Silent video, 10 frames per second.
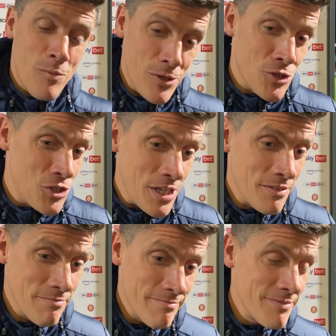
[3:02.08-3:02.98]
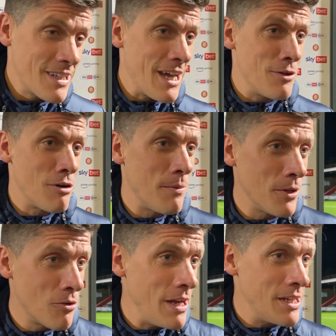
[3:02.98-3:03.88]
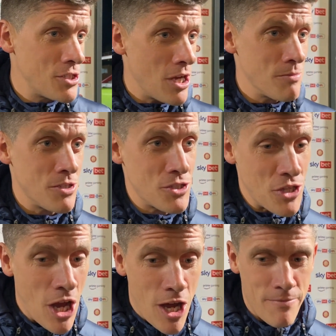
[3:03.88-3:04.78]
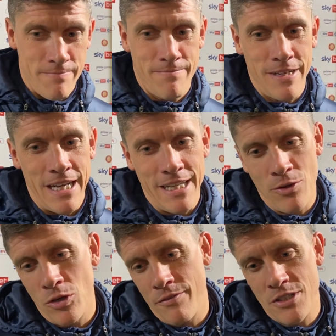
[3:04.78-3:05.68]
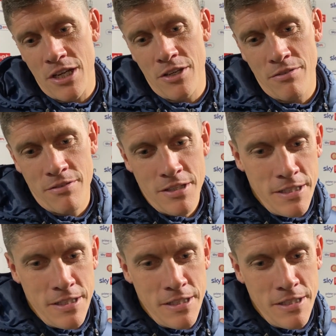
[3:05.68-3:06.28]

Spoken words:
we just didn't get the rub of the green in terms of the start, and then all of a sudden,